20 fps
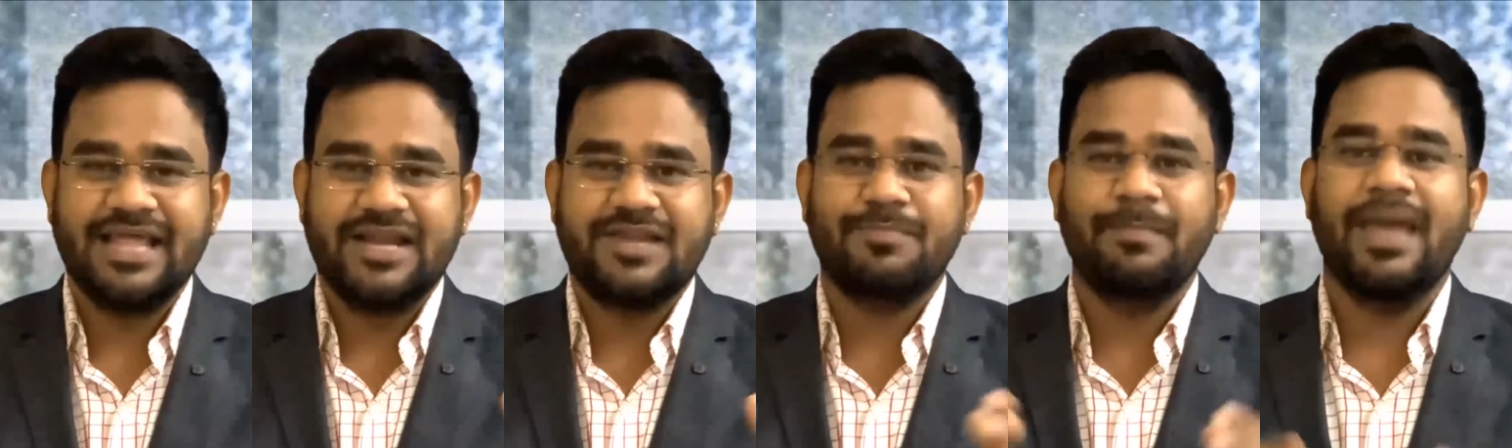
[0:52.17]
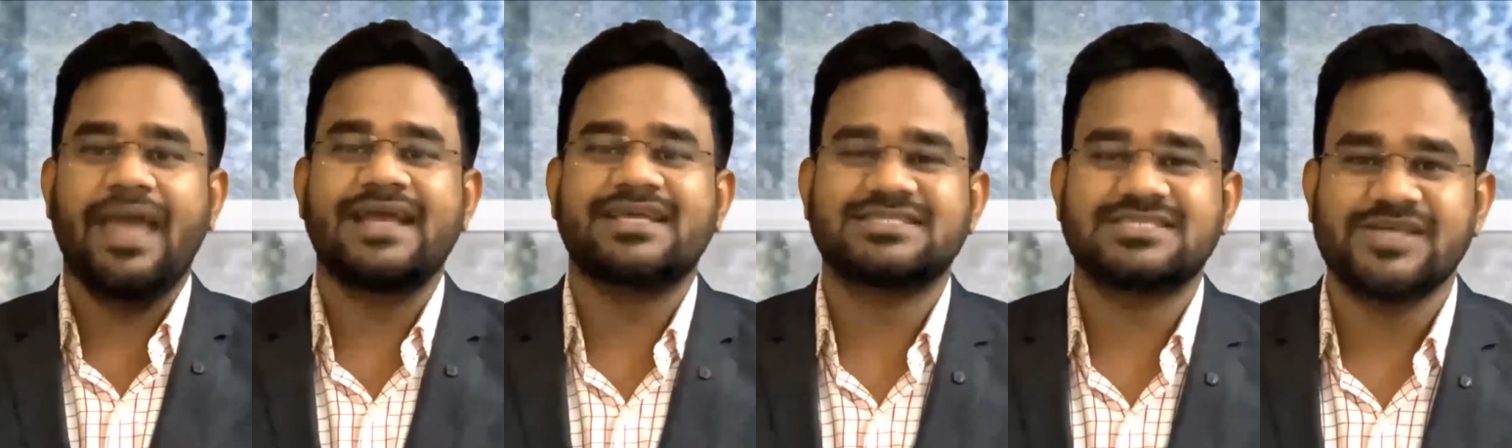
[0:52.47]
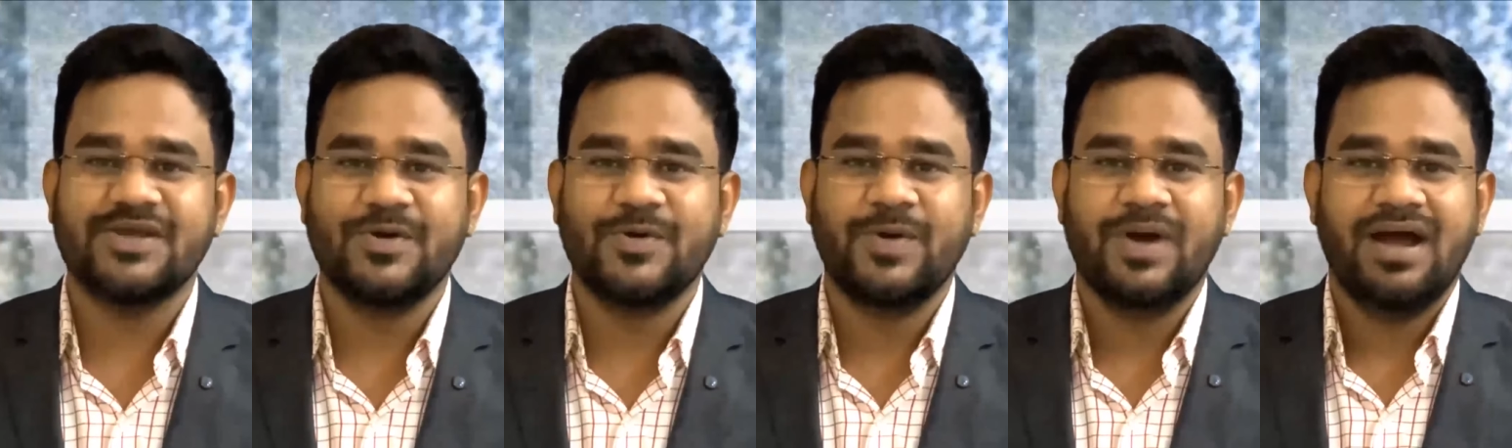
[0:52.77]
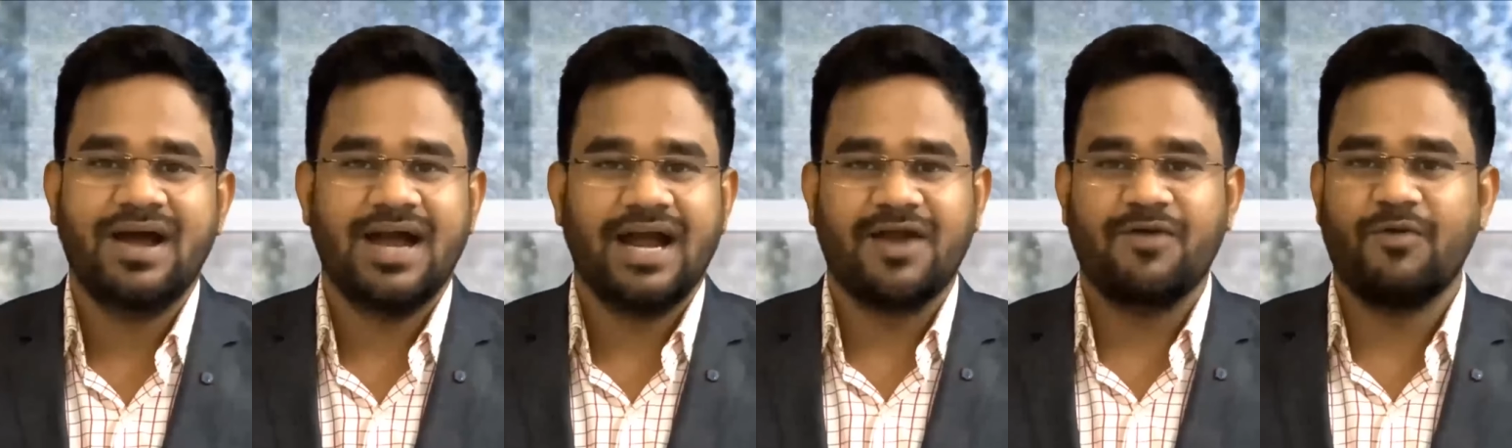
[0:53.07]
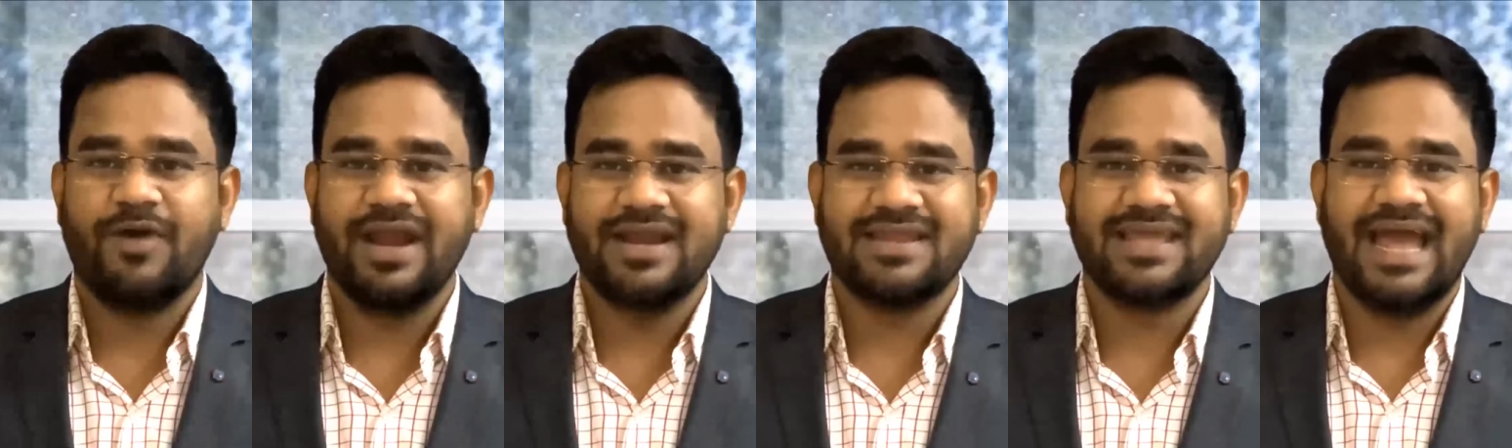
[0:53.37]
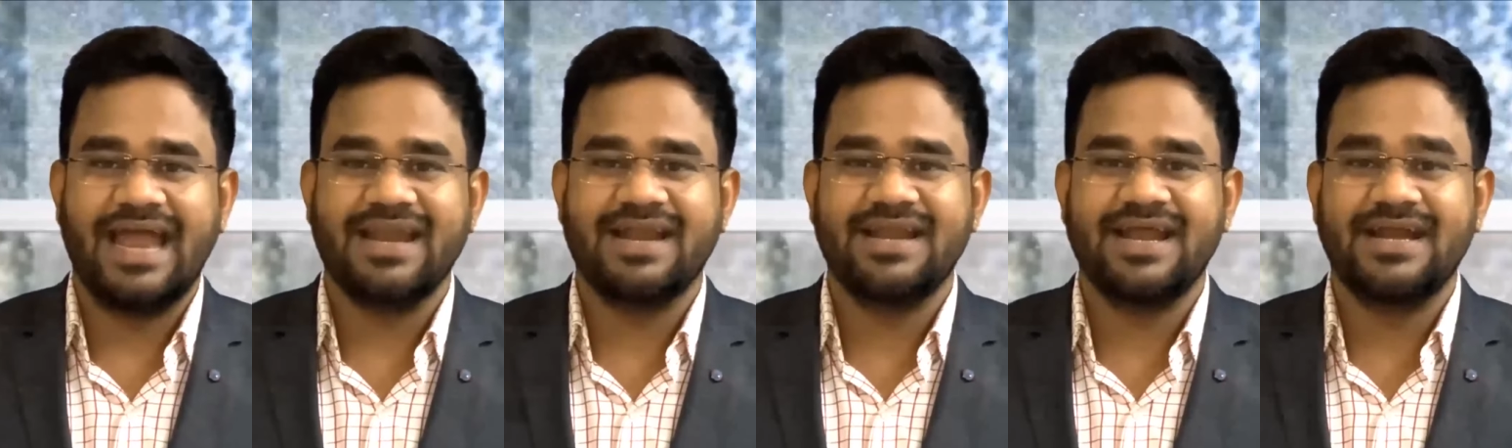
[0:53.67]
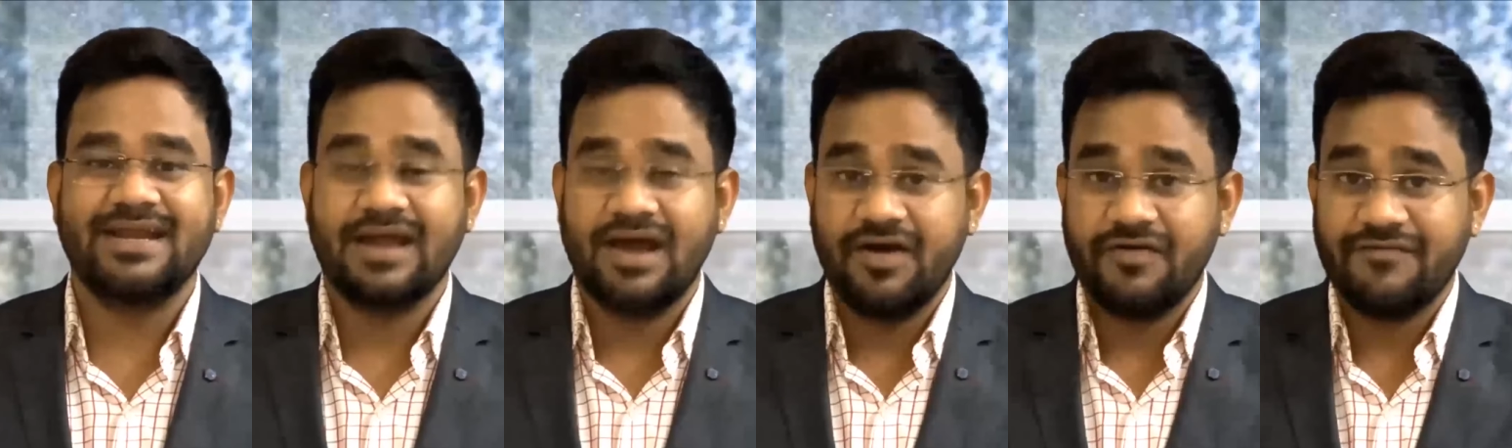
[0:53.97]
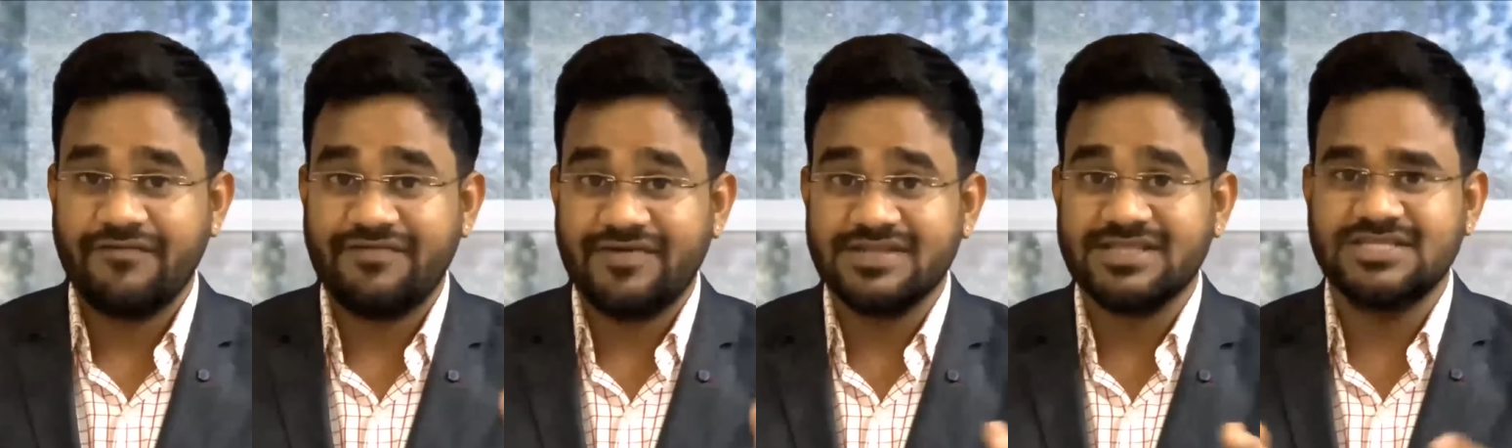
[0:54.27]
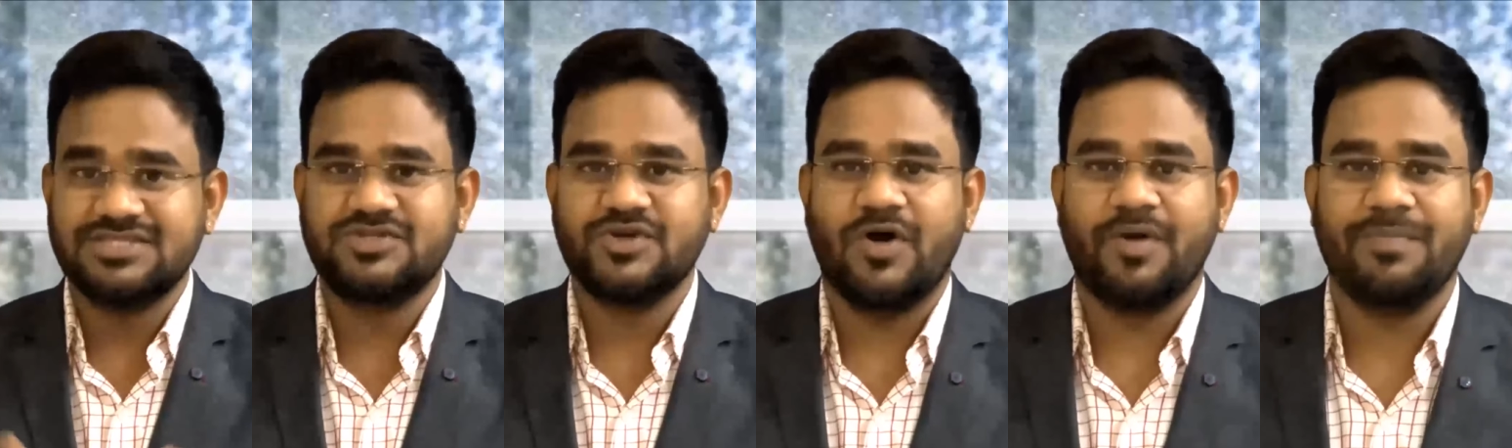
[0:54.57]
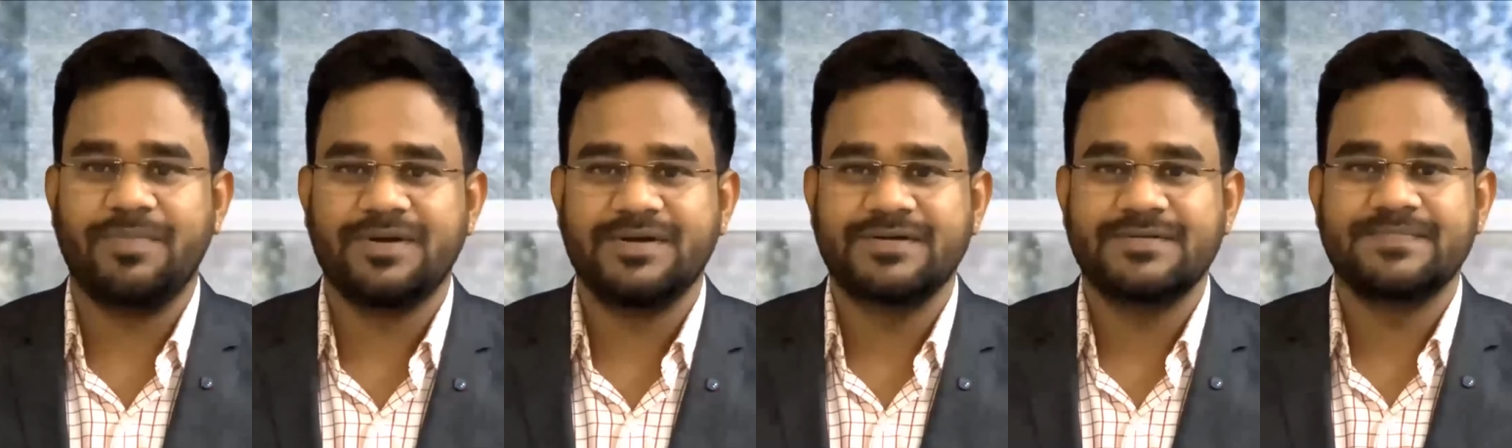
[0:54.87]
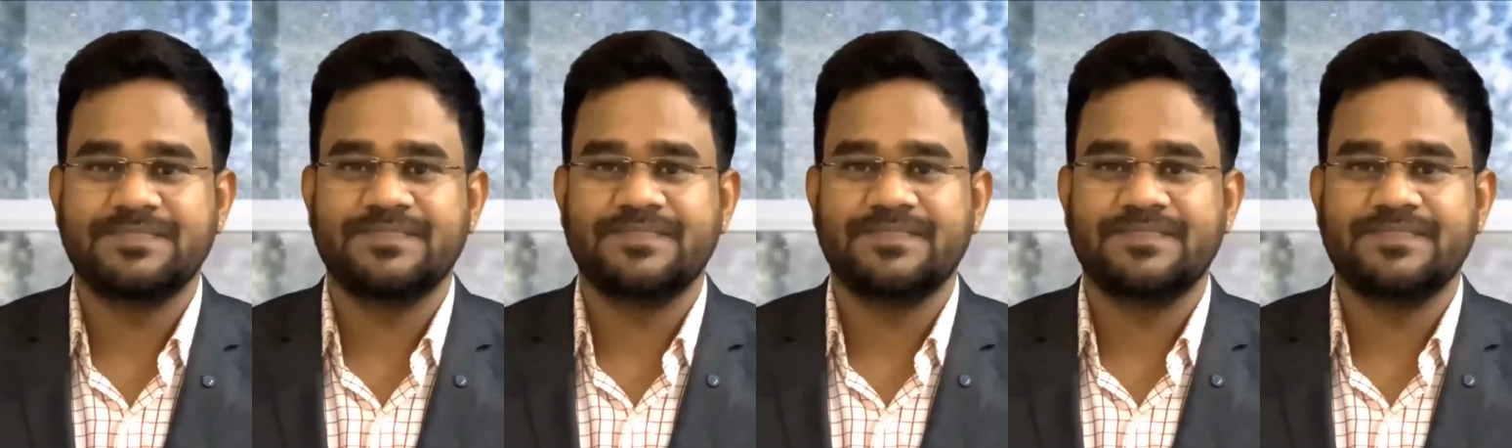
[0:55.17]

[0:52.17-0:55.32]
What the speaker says: that makes you a great candidate for the job.